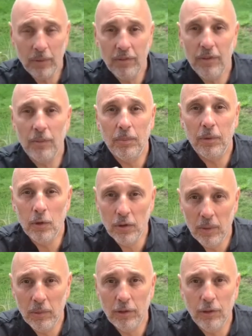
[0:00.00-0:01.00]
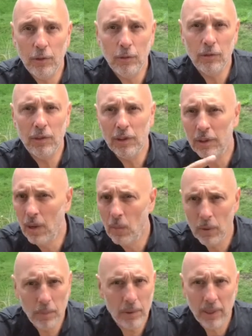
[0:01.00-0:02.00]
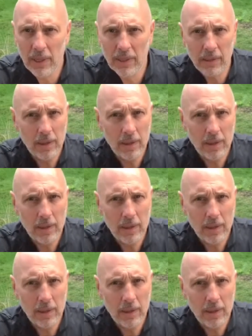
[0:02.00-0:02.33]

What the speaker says: If you're cooking with children and you don't want to put it in,